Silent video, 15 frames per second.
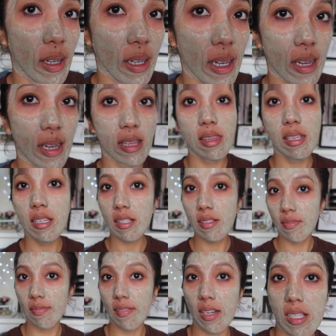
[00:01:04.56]
I had this
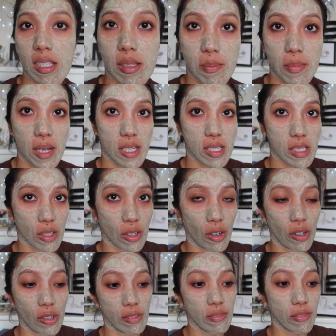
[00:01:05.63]
face mask
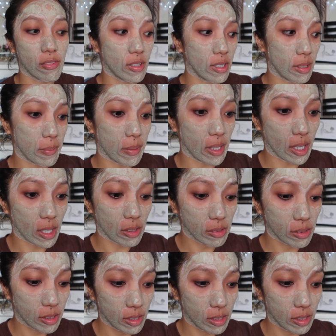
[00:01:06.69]
on for about